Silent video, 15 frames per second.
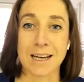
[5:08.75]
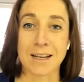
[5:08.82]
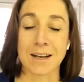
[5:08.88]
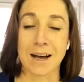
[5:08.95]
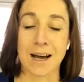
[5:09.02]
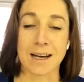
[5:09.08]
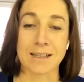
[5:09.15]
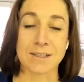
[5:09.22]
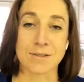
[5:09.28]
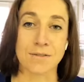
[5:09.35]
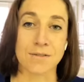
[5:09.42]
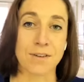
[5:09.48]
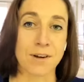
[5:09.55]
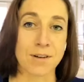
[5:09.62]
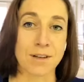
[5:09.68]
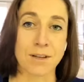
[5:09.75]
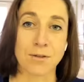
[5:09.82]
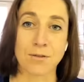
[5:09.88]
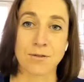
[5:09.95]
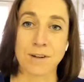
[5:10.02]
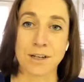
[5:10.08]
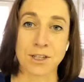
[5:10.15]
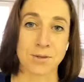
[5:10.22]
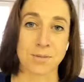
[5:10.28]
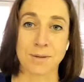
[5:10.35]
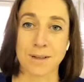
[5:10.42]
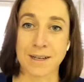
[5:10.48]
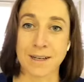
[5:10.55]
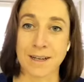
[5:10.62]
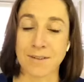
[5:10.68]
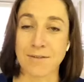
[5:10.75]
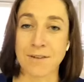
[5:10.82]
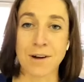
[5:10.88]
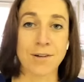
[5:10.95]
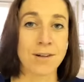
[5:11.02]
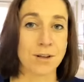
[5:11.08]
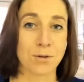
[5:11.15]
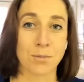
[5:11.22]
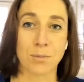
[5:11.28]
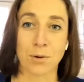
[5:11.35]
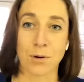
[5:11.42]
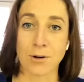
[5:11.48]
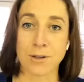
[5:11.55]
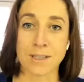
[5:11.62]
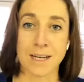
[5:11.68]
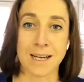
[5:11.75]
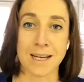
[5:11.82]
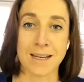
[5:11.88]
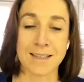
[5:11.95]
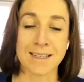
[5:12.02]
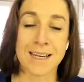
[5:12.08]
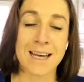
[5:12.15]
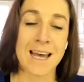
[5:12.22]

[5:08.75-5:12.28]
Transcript: has very little vegetable in it, very little protein,